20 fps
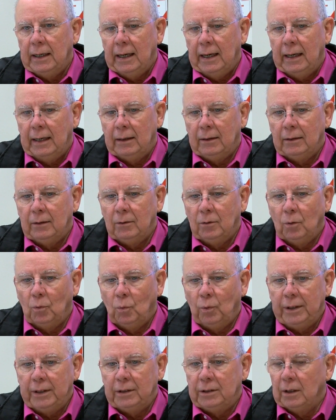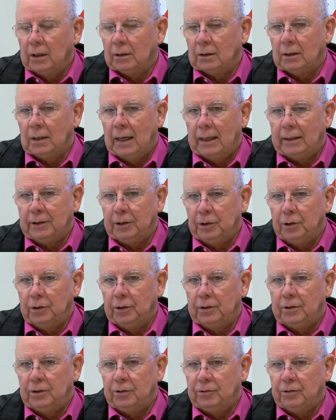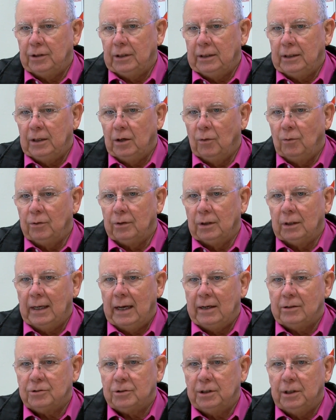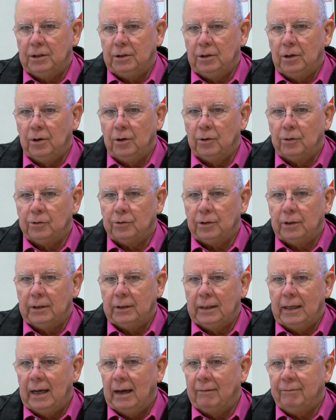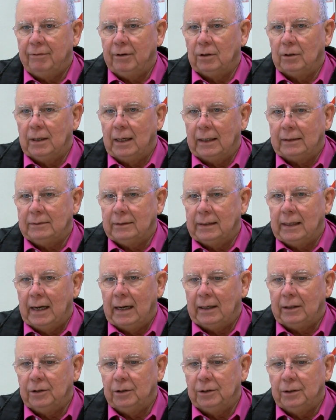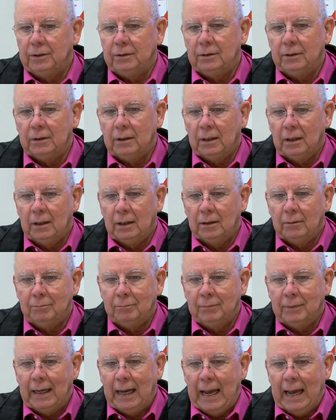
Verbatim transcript: and we had done a lot of good at the city over the last 10 years, and I felt like that I could um,